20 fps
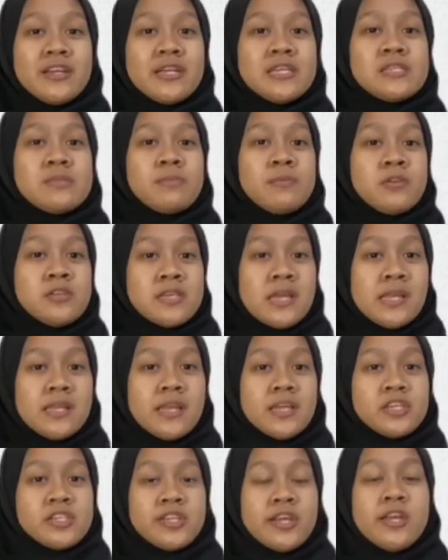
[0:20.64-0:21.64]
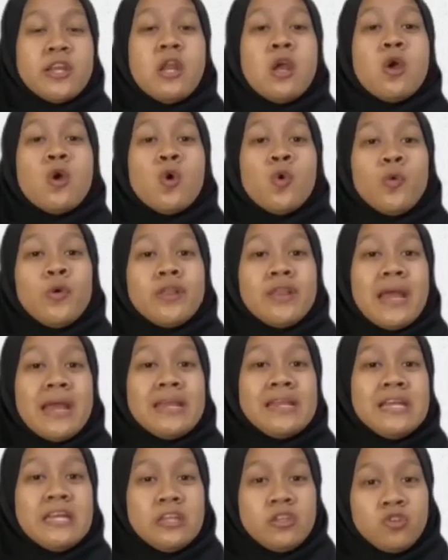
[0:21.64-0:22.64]
this presentation with
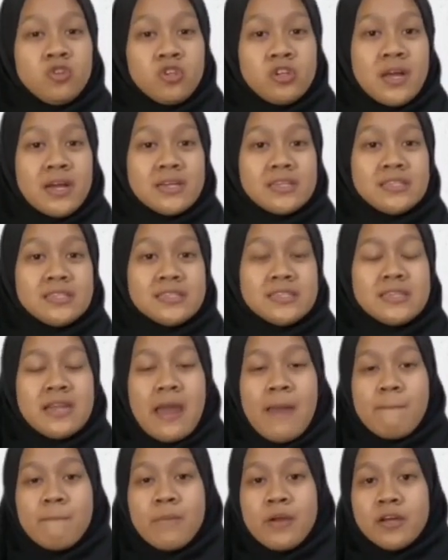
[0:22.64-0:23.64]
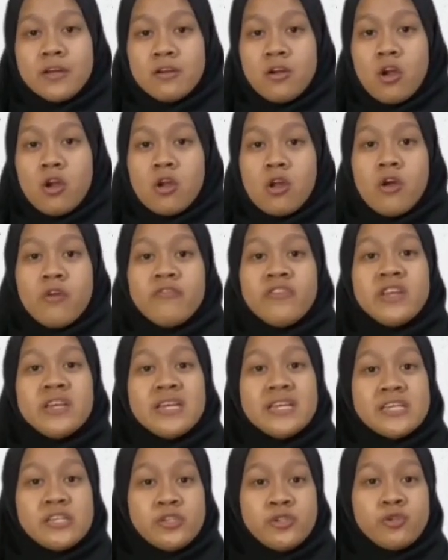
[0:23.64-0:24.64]
an introduction and background of
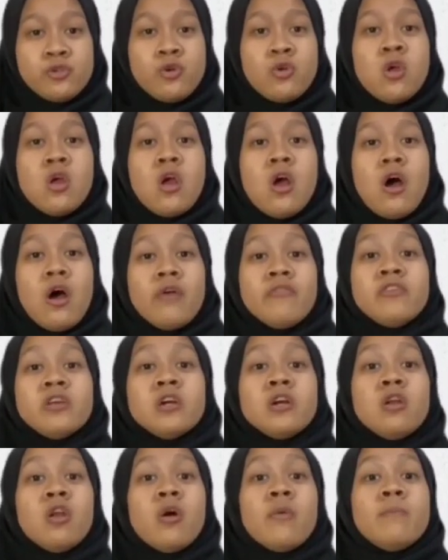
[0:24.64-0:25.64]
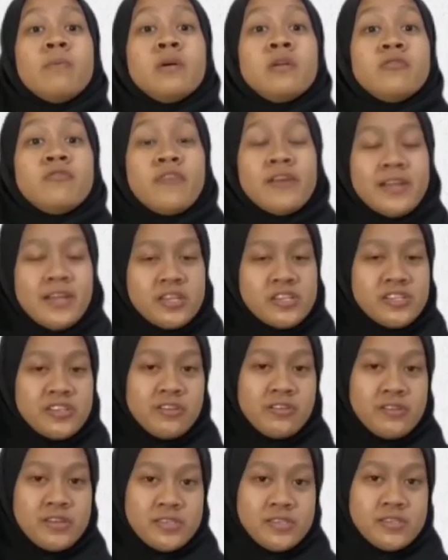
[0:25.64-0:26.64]
the issue of the global
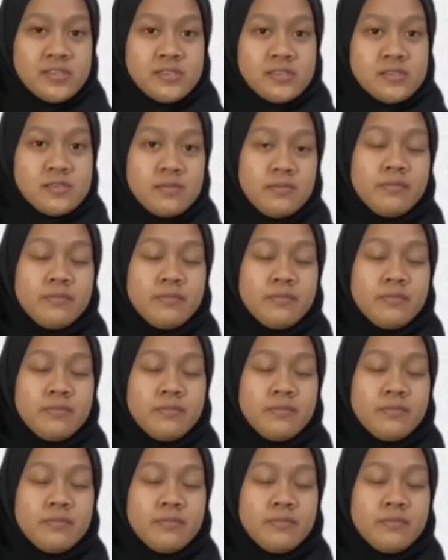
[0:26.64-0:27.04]
financial crisis.